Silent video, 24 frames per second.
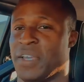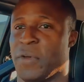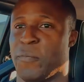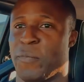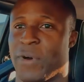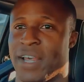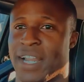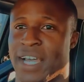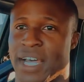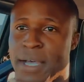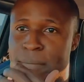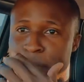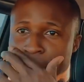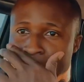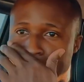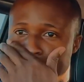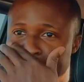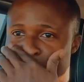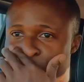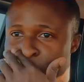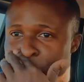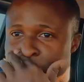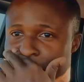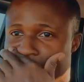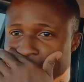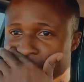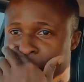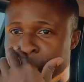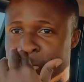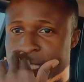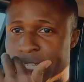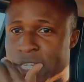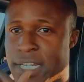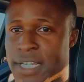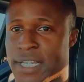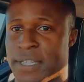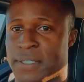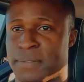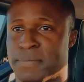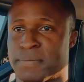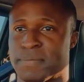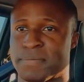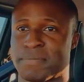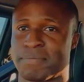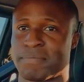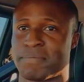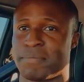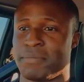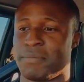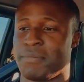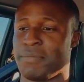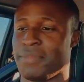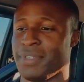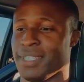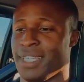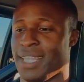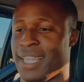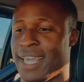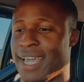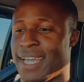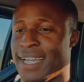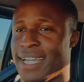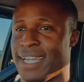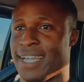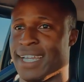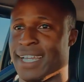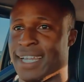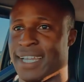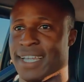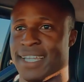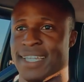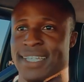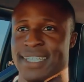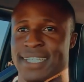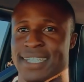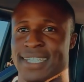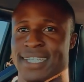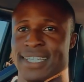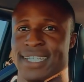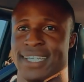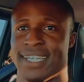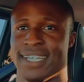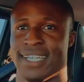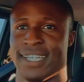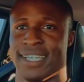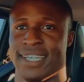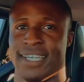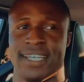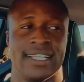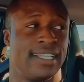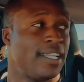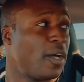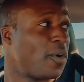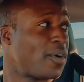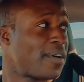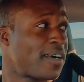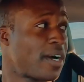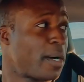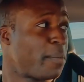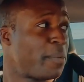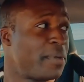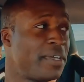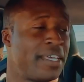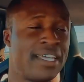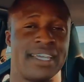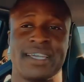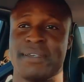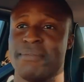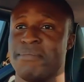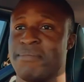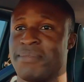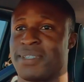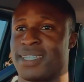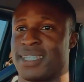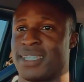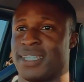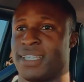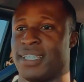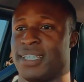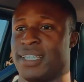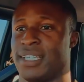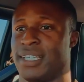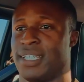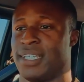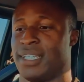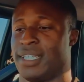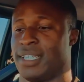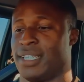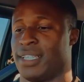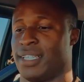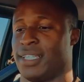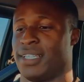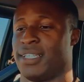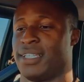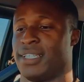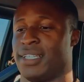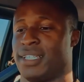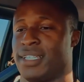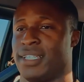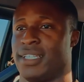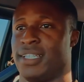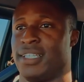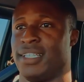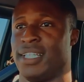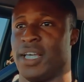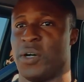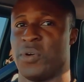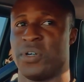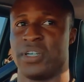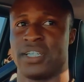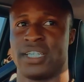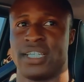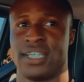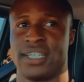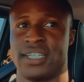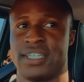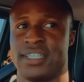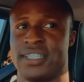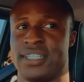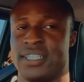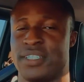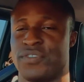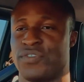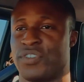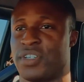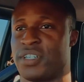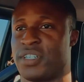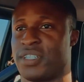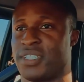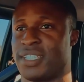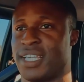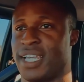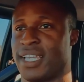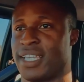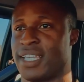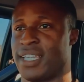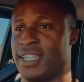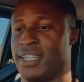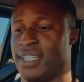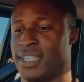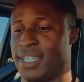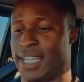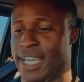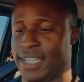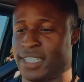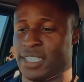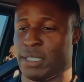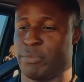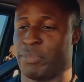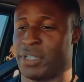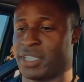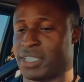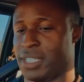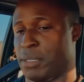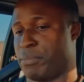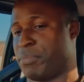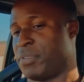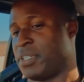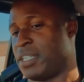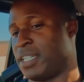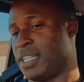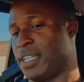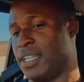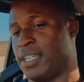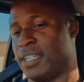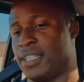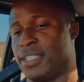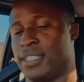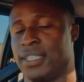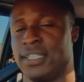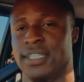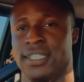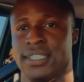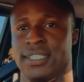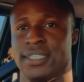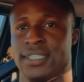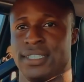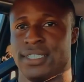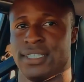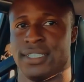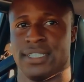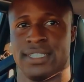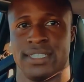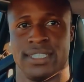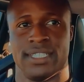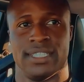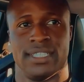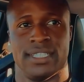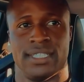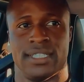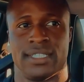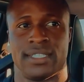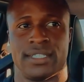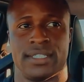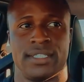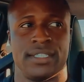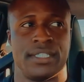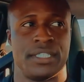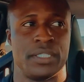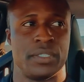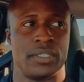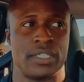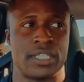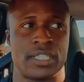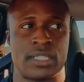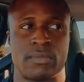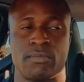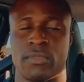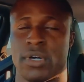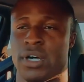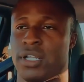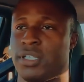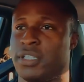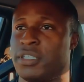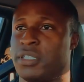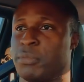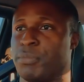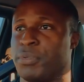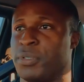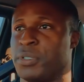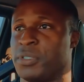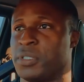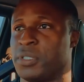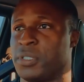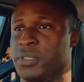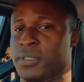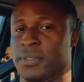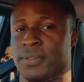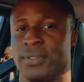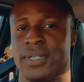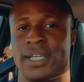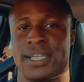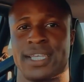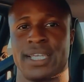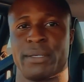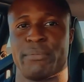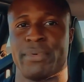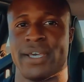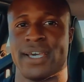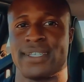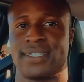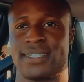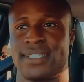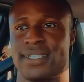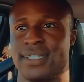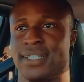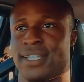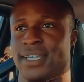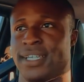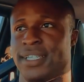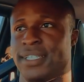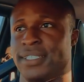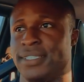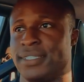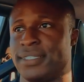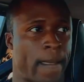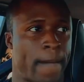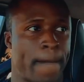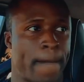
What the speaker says: But on the street, you know, that lower RPMs, lower gears, first, second, it actually picks up pretty good. I'll do a small little pull when I get past this light.